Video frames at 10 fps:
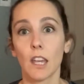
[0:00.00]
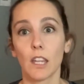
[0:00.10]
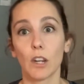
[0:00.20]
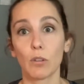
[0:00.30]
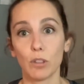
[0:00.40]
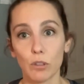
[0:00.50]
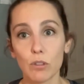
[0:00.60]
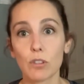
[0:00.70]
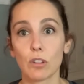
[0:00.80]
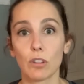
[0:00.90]
you know,
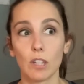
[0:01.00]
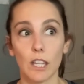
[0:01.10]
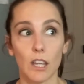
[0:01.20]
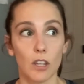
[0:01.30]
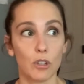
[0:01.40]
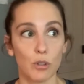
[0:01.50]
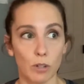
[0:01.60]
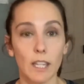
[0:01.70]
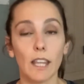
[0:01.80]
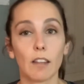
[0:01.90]
used to
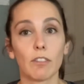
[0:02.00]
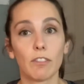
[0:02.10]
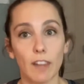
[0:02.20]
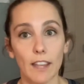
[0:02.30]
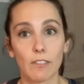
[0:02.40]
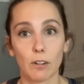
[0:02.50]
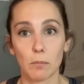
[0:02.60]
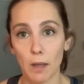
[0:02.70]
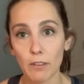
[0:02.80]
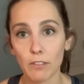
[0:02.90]
drinking
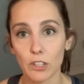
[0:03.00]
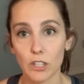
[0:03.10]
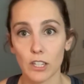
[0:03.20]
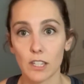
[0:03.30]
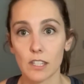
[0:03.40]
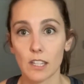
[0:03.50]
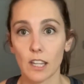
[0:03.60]
flavored beverages,